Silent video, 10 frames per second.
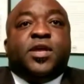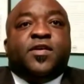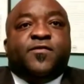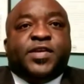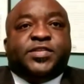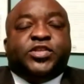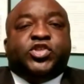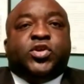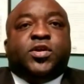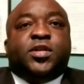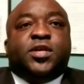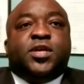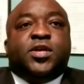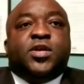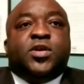Rest assured,
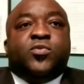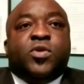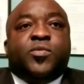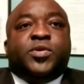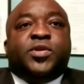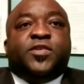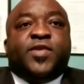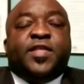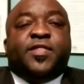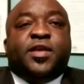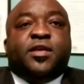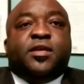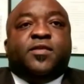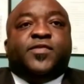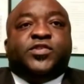we will do the right thing
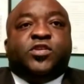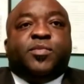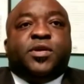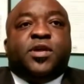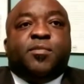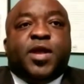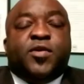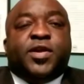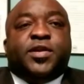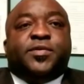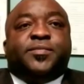for Sober America.